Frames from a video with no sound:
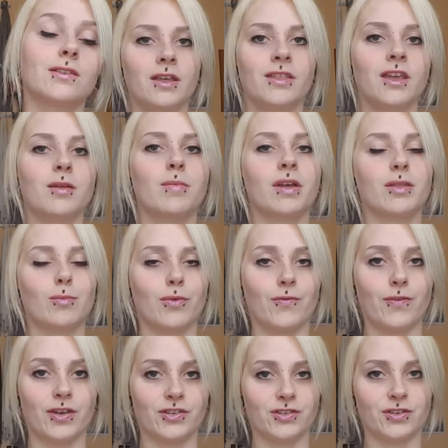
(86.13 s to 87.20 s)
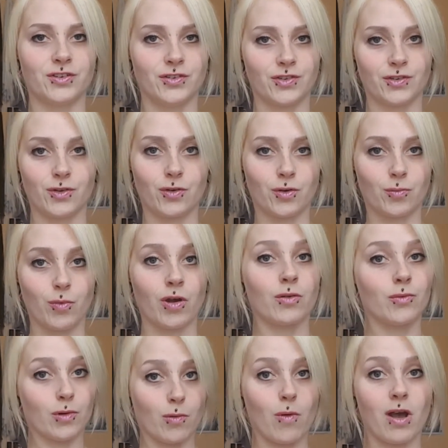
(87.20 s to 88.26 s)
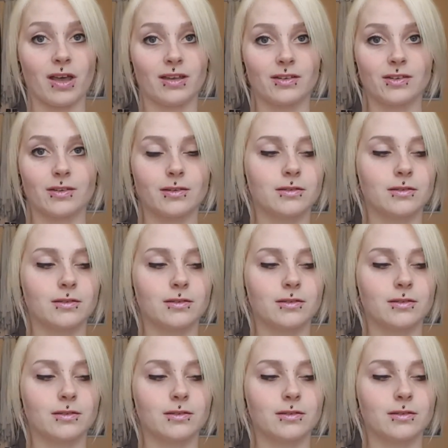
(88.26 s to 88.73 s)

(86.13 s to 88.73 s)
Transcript: Think about the professions your world requires.